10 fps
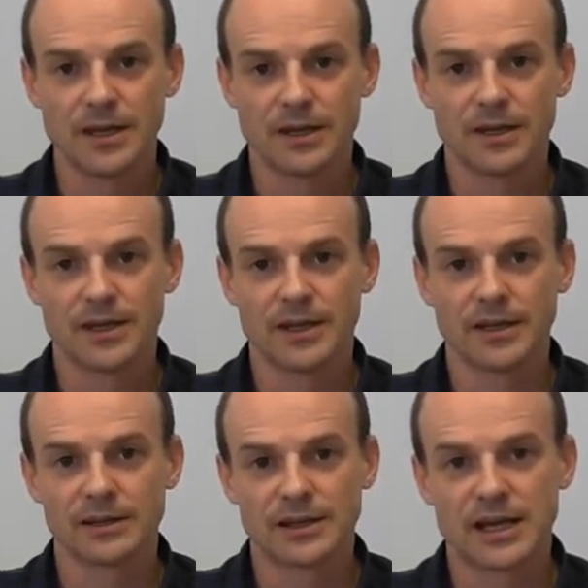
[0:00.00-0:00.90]

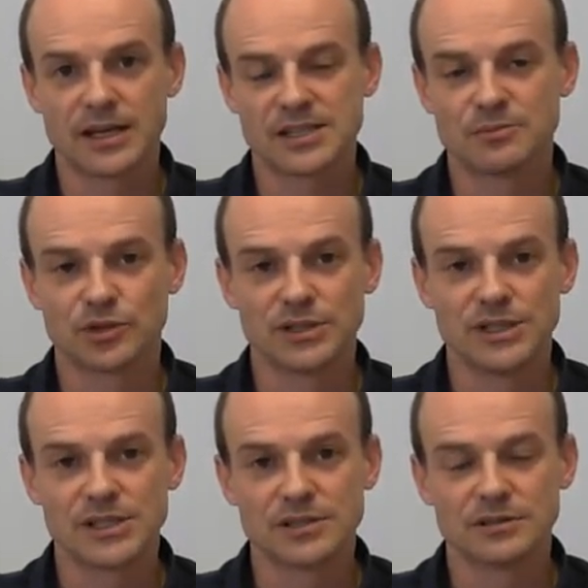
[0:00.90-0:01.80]
And last but not
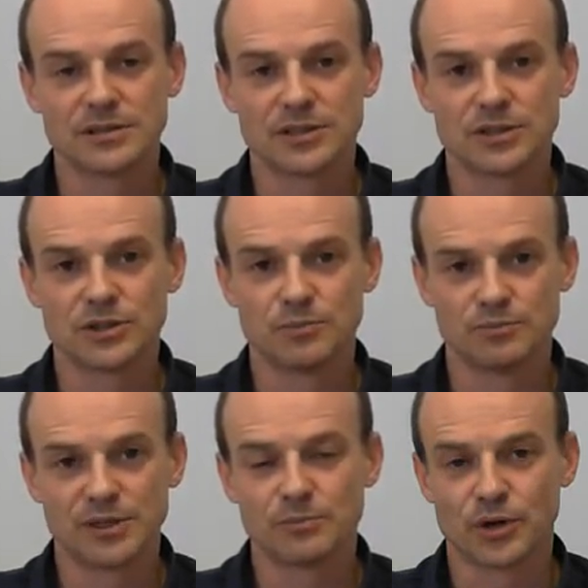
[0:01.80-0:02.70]
least,
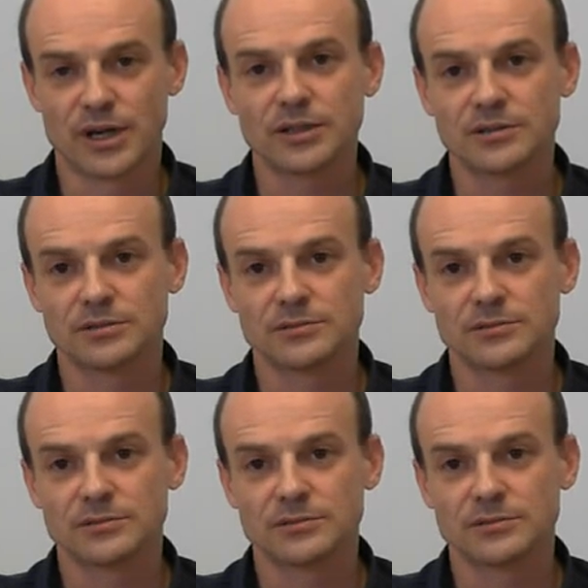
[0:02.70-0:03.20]
in product,